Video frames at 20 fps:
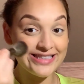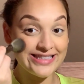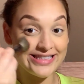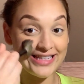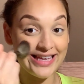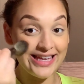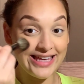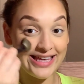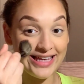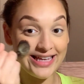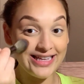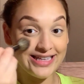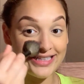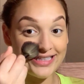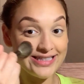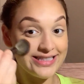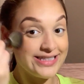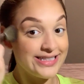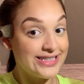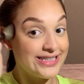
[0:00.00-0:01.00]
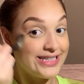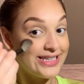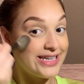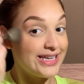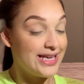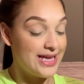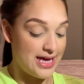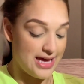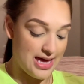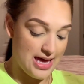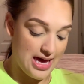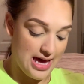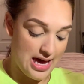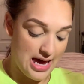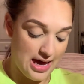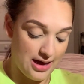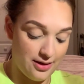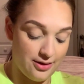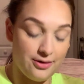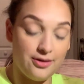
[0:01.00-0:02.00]
See,
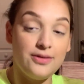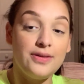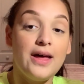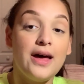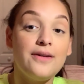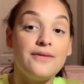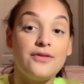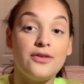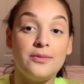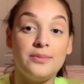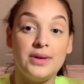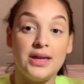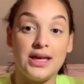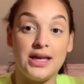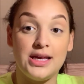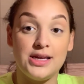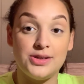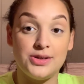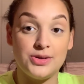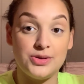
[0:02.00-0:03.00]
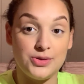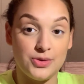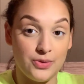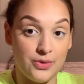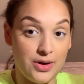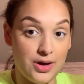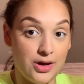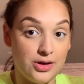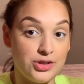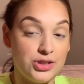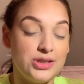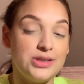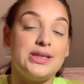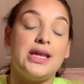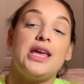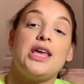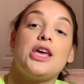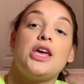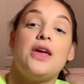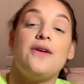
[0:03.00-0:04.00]
I learned that from Nikki Tutorial. She's
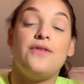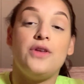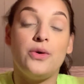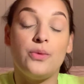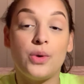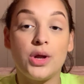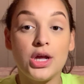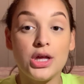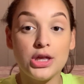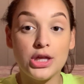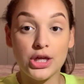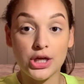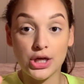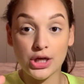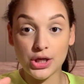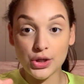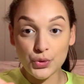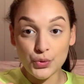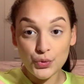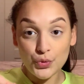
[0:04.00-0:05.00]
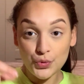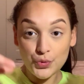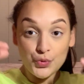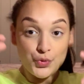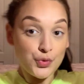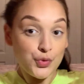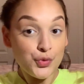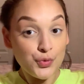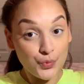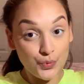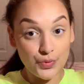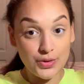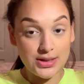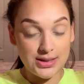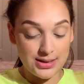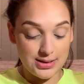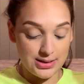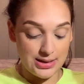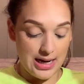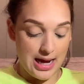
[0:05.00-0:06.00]
like, if you want to look
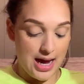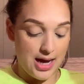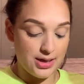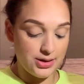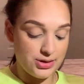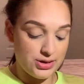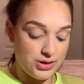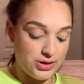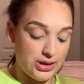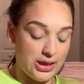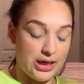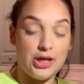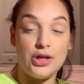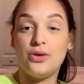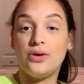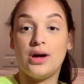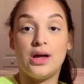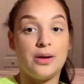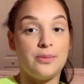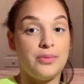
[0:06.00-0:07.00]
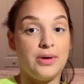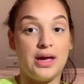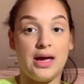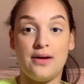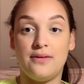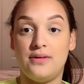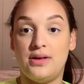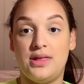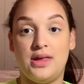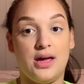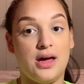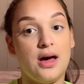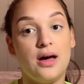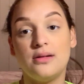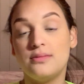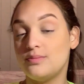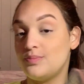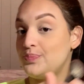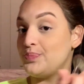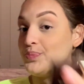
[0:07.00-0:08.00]
snatched, like you gotta bring everything up.